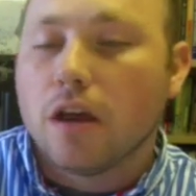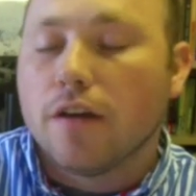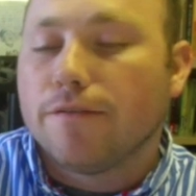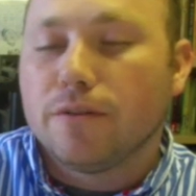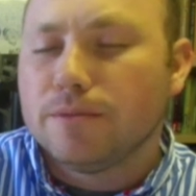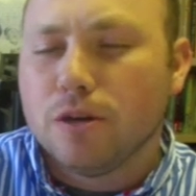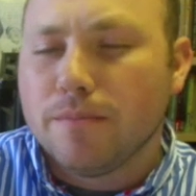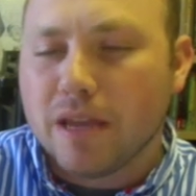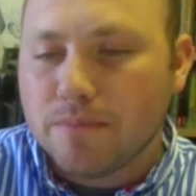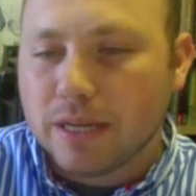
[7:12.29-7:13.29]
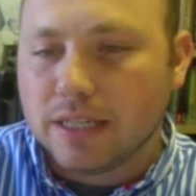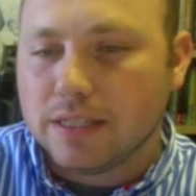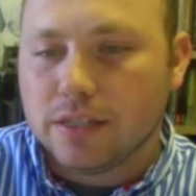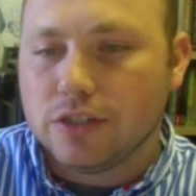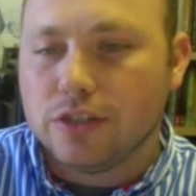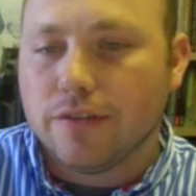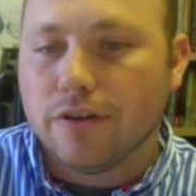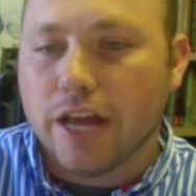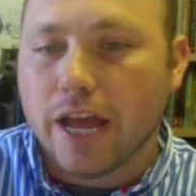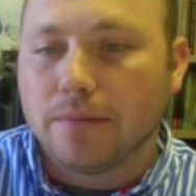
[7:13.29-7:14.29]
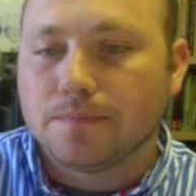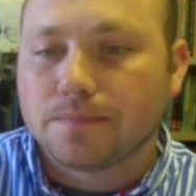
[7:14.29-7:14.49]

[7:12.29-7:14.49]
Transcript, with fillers: Firms don't make big decisions every day.